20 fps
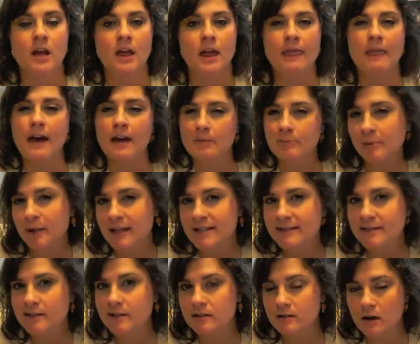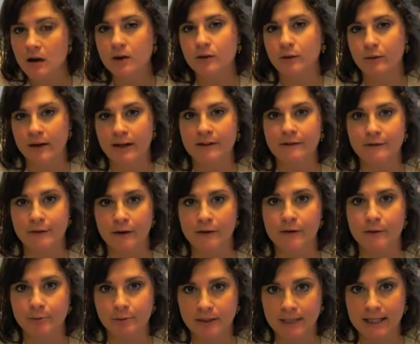and that applies to
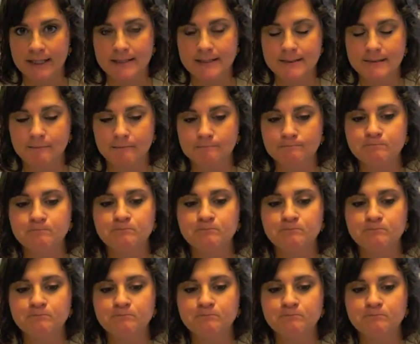non-grandfathered plans.